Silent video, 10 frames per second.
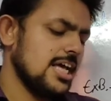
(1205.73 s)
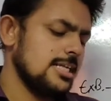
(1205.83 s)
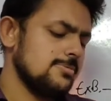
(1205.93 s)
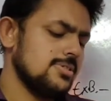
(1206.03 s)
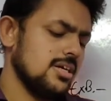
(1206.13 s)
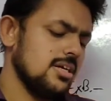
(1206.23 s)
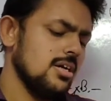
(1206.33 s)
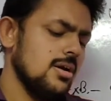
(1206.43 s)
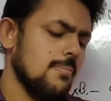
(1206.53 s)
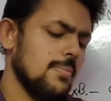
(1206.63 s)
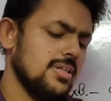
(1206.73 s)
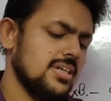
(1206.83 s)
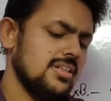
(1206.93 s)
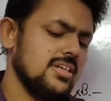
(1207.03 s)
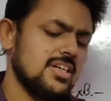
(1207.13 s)
helps her
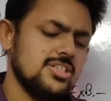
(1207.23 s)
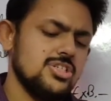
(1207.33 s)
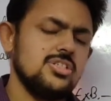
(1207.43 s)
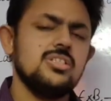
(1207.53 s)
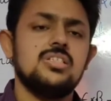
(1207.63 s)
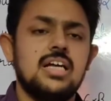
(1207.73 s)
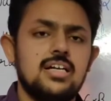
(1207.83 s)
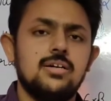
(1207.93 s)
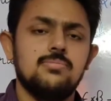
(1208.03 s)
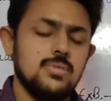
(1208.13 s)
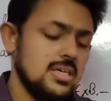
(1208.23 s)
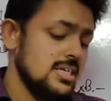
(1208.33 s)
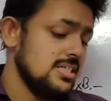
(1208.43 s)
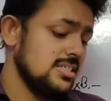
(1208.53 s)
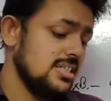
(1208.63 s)
mother in the kitchen. Seldom.
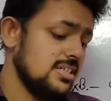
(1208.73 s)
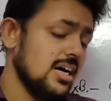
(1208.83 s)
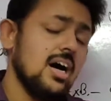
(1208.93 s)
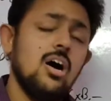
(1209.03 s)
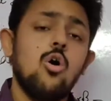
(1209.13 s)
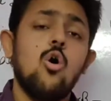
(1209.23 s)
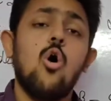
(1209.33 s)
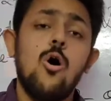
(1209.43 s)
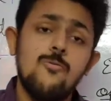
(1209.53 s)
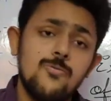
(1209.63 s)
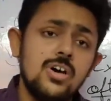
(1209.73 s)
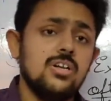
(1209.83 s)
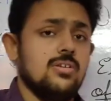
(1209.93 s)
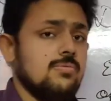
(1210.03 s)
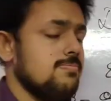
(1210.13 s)
Sita
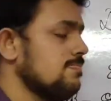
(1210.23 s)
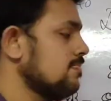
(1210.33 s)
often.